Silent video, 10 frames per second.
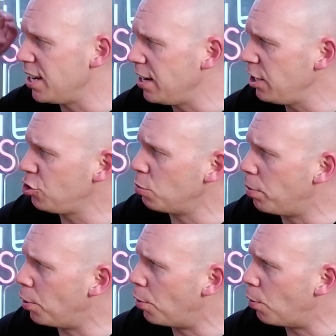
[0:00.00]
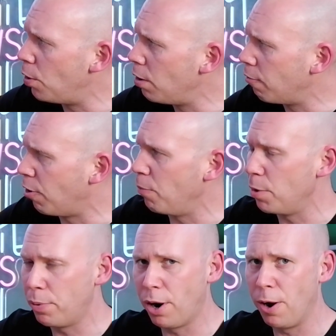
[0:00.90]
the initial pour from
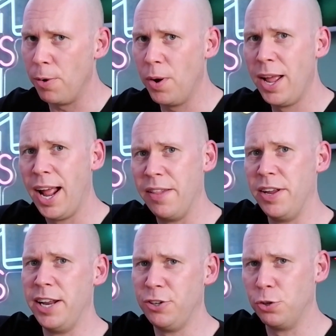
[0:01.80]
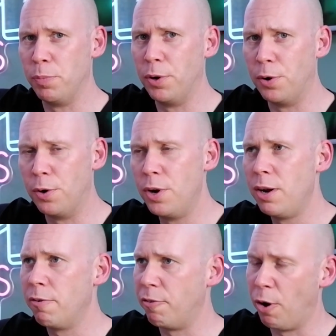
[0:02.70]
the Pro and the initial pour
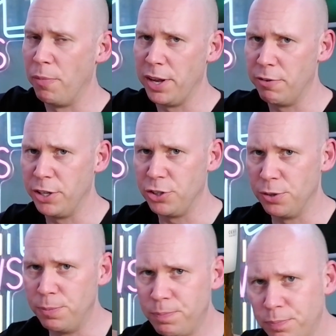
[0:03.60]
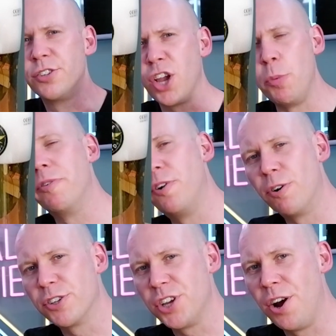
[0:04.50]
from the original. So
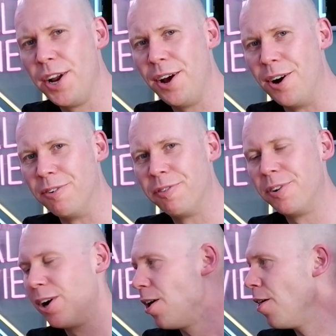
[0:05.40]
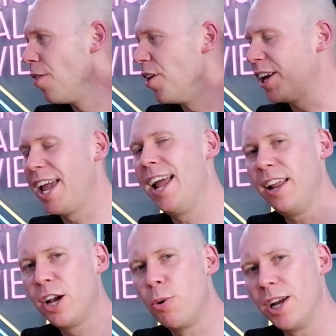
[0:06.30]
before I sign off, the
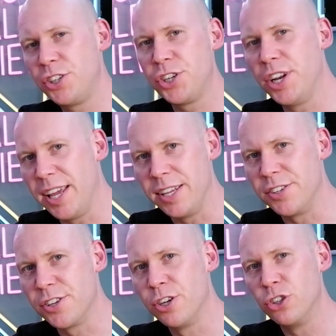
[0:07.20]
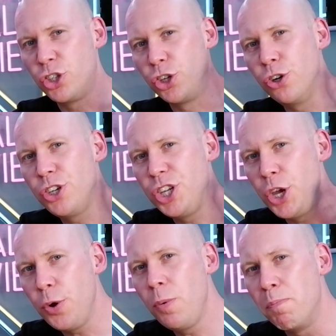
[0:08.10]
killer question is, should
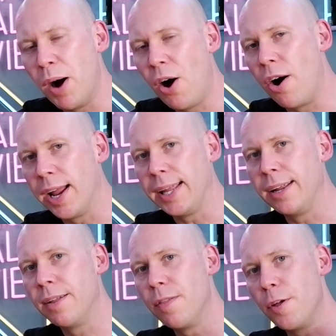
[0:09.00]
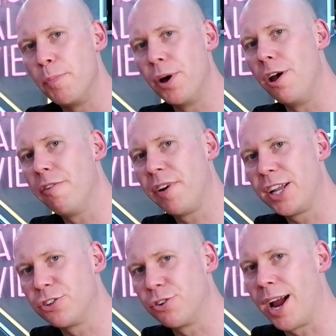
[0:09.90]
you buy the
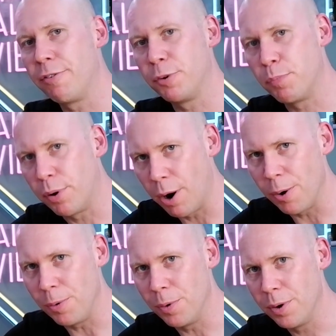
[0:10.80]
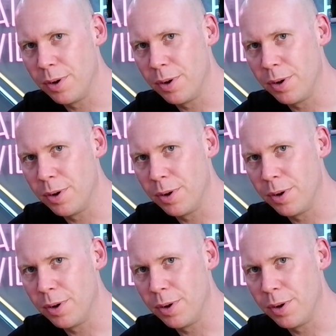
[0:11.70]
Perfect Draft Pro?